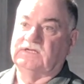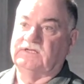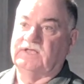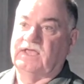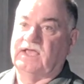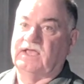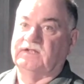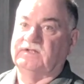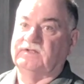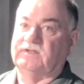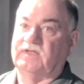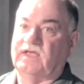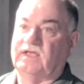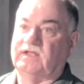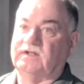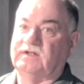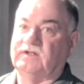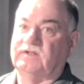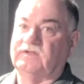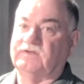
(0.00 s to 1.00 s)

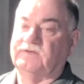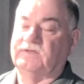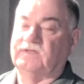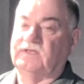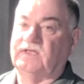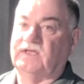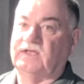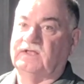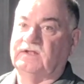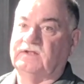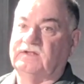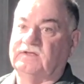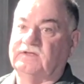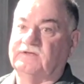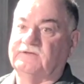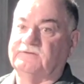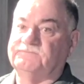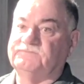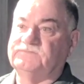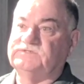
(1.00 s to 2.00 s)
and
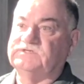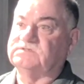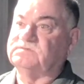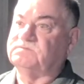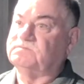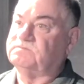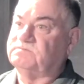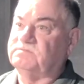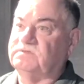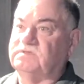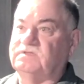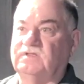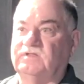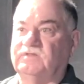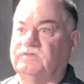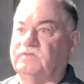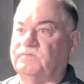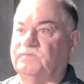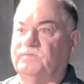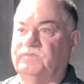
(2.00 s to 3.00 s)
just
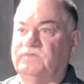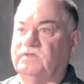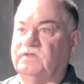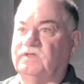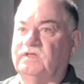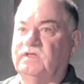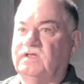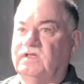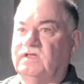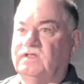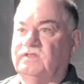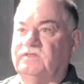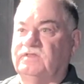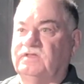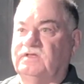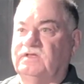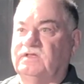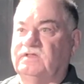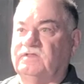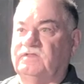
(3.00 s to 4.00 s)

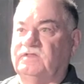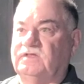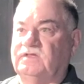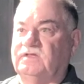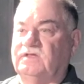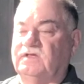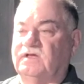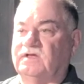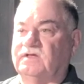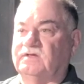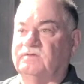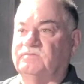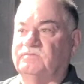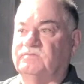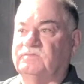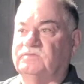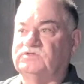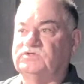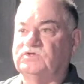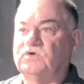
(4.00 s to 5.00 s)
the
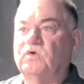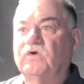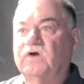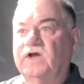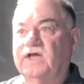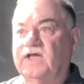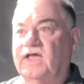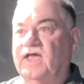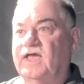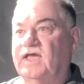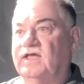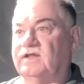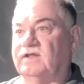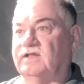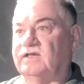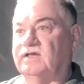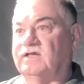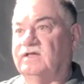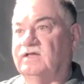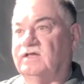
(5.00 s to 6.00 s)
joy
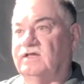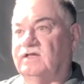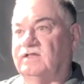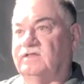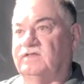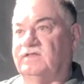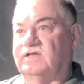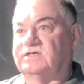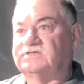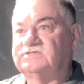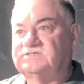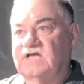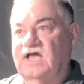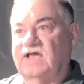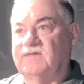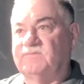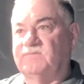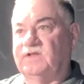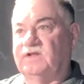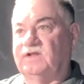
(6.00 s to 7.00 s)
and the
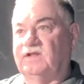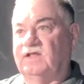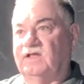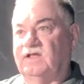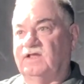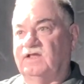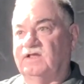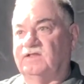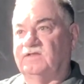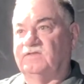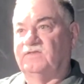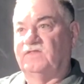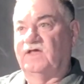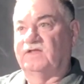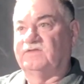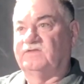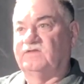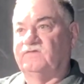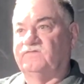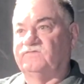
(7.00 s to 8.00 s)
excitement
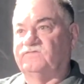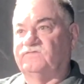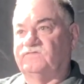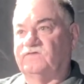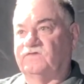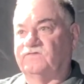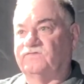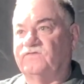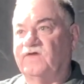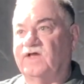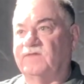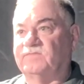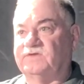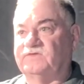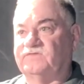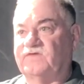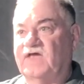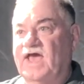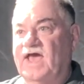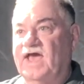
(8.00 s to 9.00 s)
that these 6
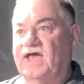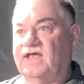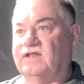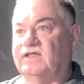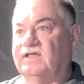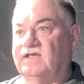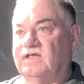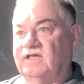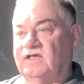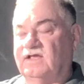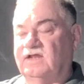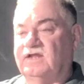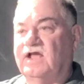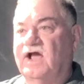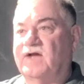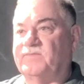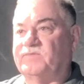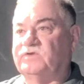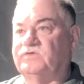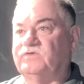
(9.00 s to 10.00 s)
families had, and the
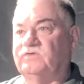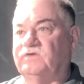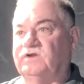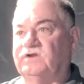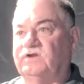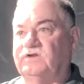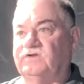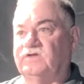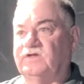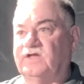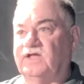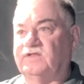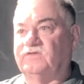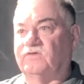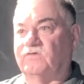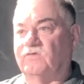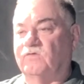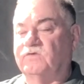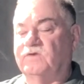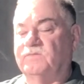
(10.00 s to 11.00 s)
opportunity to get
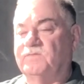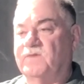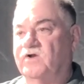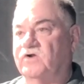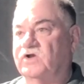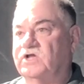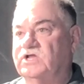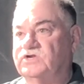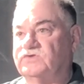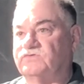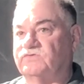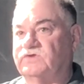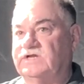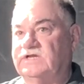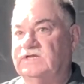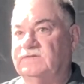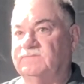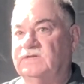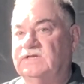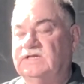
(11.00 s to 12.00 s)
their own American
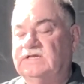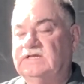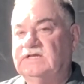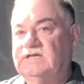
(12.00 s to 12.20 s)
dream,